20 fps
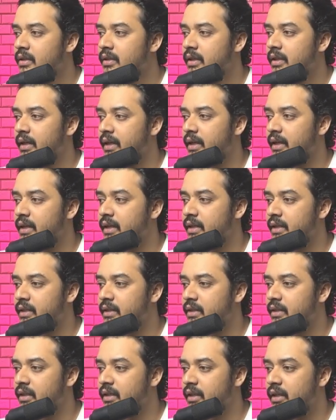and
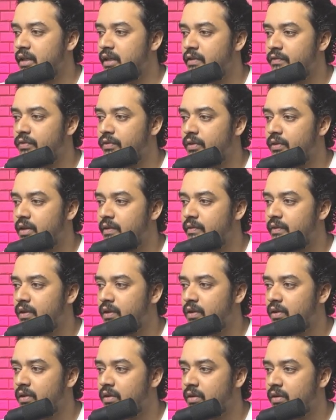in the info level
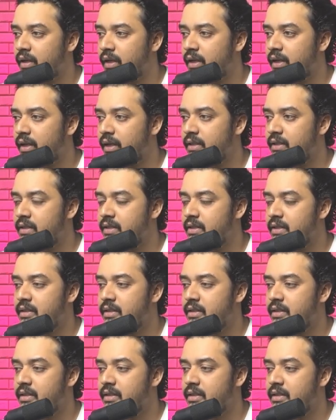log, and I just